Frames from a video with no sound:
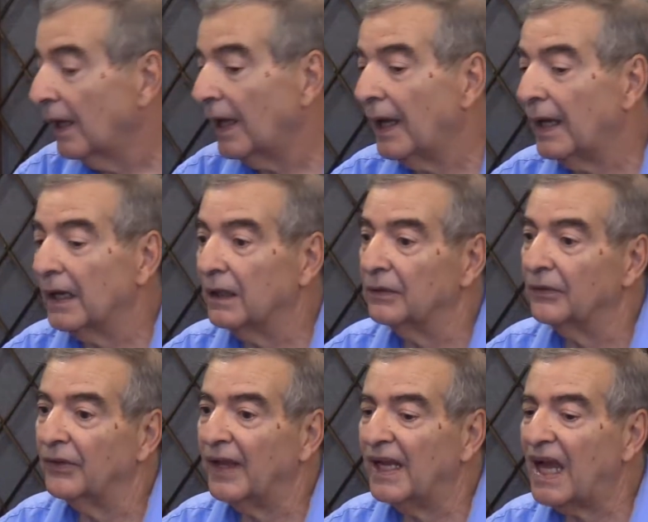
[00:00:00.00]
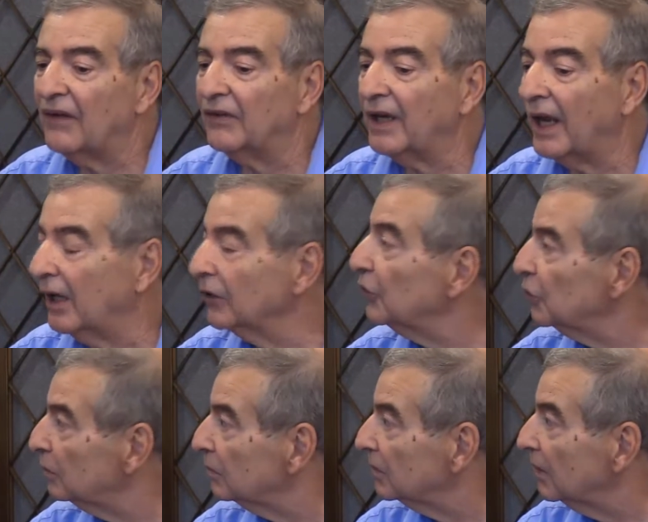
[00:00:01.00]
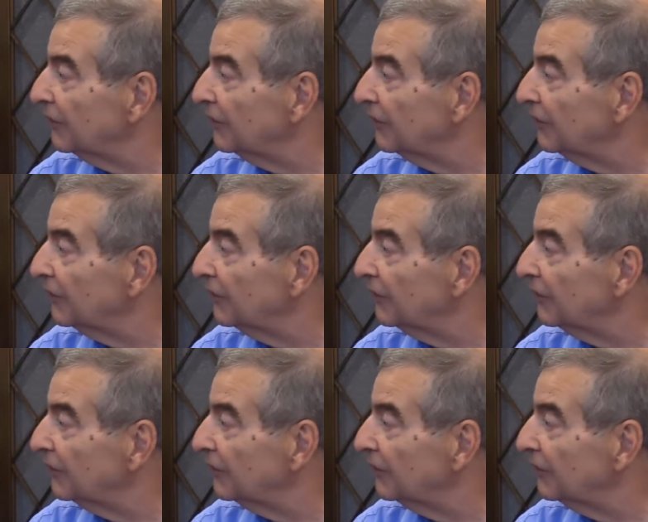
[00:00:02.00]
And they have an heirloom,